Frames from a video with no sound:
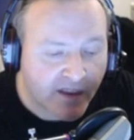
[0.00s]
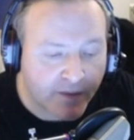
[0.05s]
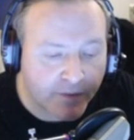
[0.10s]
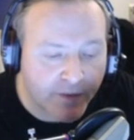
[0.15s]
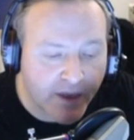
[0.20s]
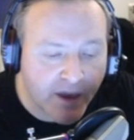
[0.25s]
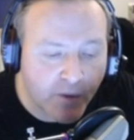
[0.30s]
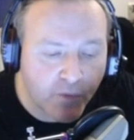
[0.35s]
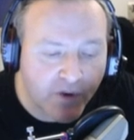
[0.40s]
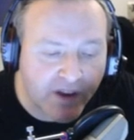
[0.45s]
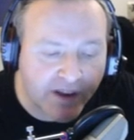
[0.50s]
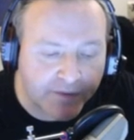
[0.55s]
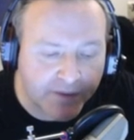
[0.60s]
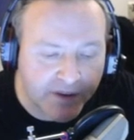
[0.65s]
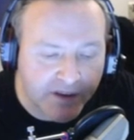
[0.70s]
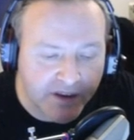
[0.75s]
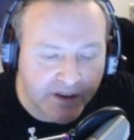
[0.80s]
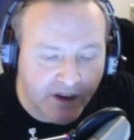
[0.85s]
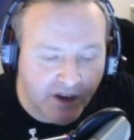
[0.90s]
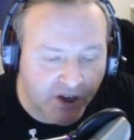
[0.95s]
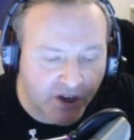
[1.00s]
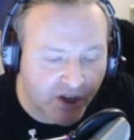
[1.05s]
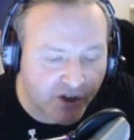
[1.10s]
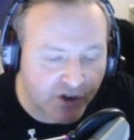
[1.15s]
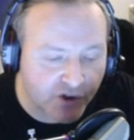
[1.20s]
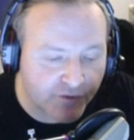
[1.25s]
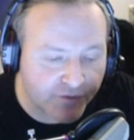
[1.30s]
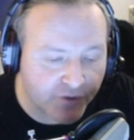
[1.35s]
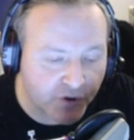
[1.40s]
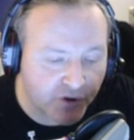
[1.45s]
Then we get the gun
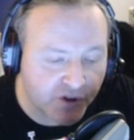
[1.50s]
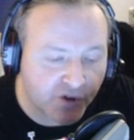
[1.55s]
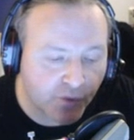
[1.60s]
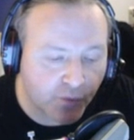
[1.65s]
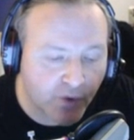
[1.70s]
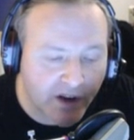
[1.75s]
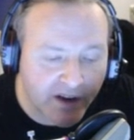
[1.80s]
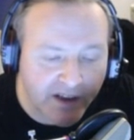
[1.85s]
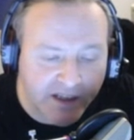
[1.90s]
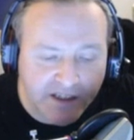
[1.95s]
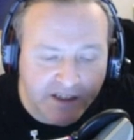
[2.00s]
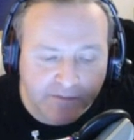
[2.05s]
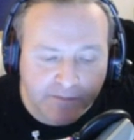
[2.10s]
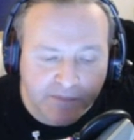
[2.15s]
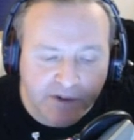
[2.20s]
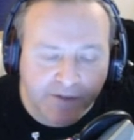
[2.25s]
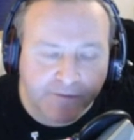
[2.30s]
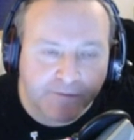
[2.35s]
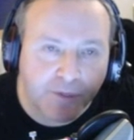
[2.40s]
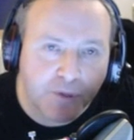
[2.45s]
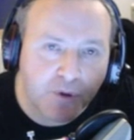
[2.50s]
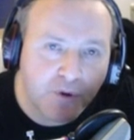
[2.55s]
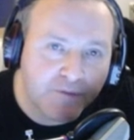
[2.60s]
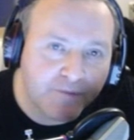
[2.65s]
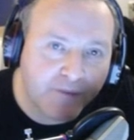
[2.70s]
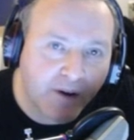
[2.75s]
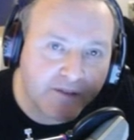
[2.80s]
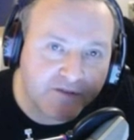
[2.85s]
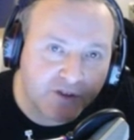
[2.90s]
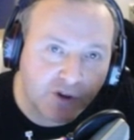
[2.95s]
traverse. Well, it's
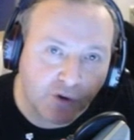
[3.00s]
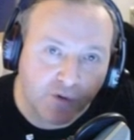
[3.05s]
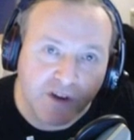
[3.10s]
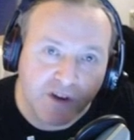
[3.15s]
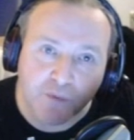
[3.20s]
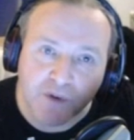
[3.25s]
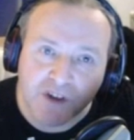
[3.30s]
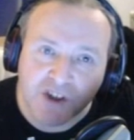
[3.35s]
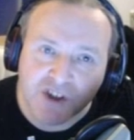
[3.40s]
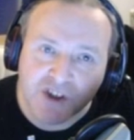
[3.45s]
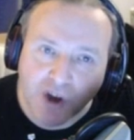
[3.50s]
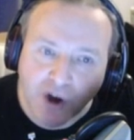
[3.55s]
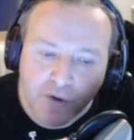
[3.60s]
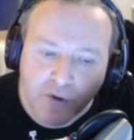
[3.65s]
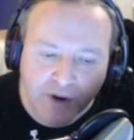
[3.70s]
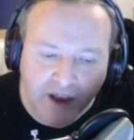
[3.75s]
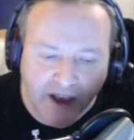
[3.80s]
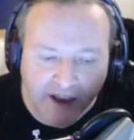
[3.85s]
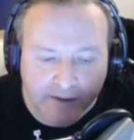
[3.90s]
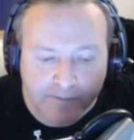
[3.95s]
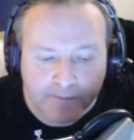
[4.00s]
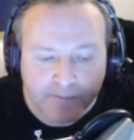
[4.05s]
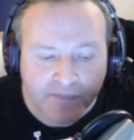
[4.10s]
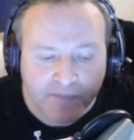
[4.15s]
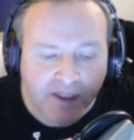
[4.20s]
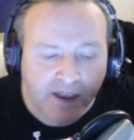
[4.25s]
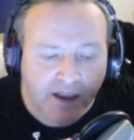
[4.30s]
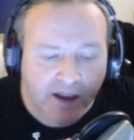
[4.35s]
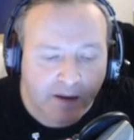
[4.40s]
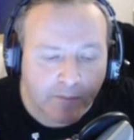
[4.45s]
35 degrees, which is okay,
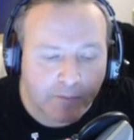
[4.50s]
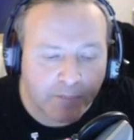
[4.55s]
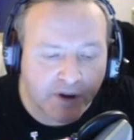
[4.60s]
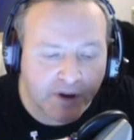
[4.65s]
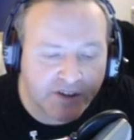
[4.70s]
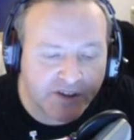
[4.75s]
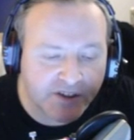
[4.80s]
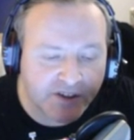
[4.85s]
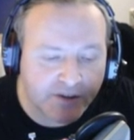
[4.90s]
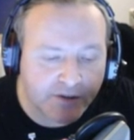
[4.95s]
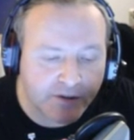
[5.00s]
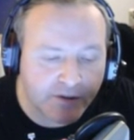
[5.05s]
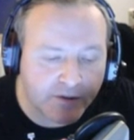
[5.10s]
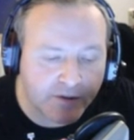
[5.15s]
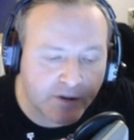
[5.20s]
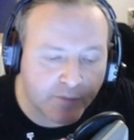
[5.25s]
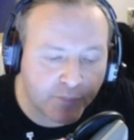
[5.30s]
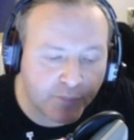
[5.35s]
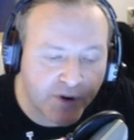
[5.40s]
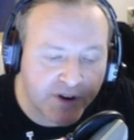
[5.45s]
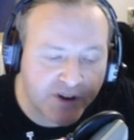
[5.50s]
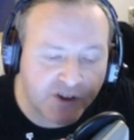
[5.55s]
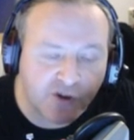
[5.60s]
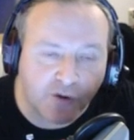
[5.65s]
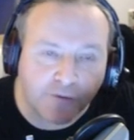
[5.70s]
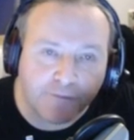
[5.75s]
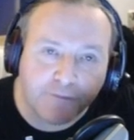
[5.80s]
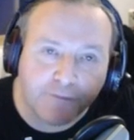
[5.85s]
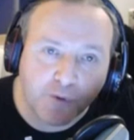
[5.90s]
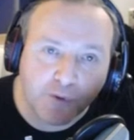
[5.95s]
but the Brit has got
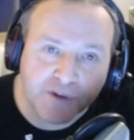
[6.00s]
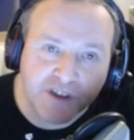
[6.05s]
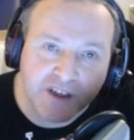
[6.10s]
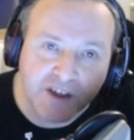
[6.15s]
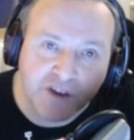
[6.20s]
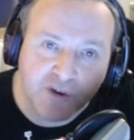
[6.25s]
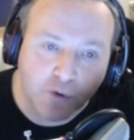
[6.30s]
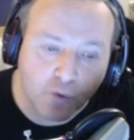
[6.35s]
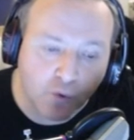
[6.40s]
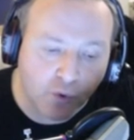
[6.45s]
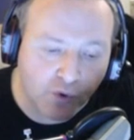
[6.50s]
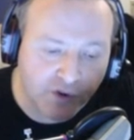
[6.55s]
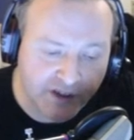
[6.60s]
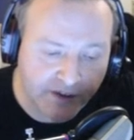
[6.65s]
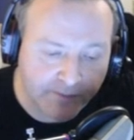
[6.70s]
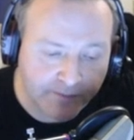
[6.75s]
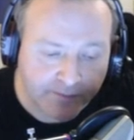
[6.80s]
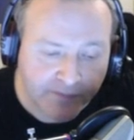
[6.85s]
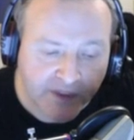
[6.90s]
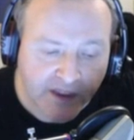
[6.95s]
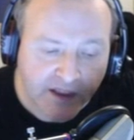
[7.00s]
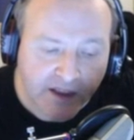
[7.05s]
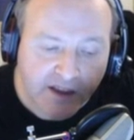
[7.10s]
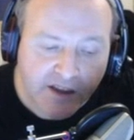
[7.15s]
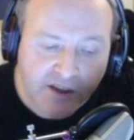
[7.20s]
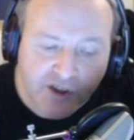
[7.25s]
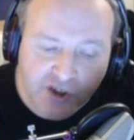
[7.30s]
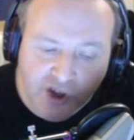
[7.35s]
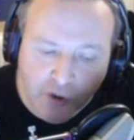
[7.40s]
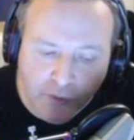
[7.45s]
40.25,
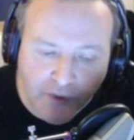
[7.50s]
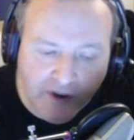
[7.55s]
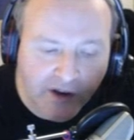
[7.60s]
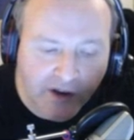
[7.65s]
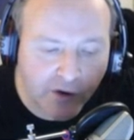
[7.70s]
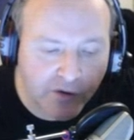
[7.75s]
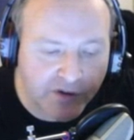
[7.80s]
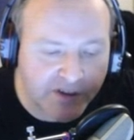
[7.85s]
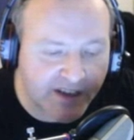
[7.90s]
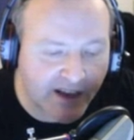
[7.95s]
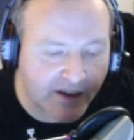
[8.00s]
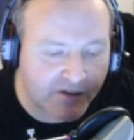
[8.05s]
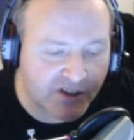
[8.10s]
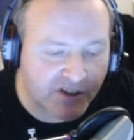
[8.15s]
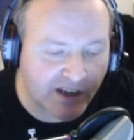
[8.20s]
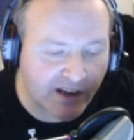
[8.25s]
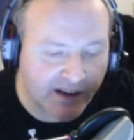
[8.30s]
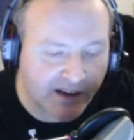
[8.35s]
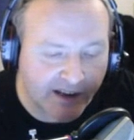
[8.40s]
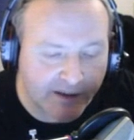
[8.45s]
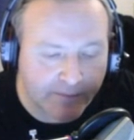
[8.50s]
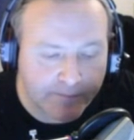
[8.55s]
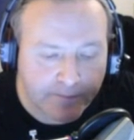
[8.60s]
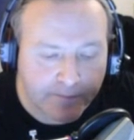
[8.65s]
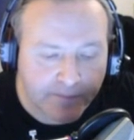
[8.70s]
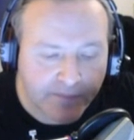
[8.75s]
so it loses out slightly.